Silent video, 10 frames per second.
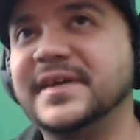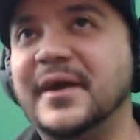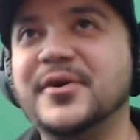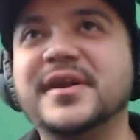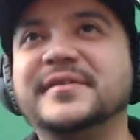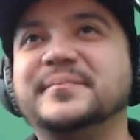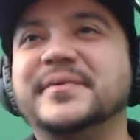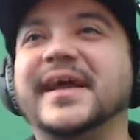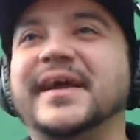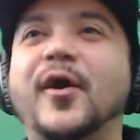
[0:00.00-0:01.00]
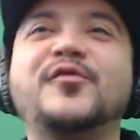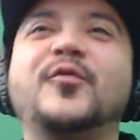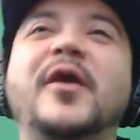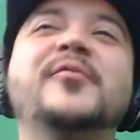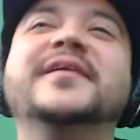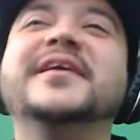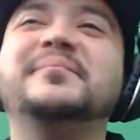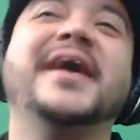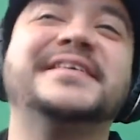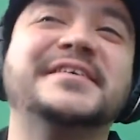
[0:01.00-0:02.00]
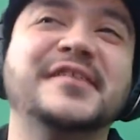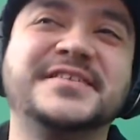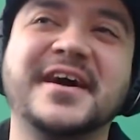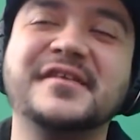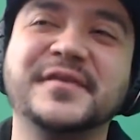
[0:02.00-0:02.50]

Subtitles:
I want to be like overwhelmingly positive. That's kind of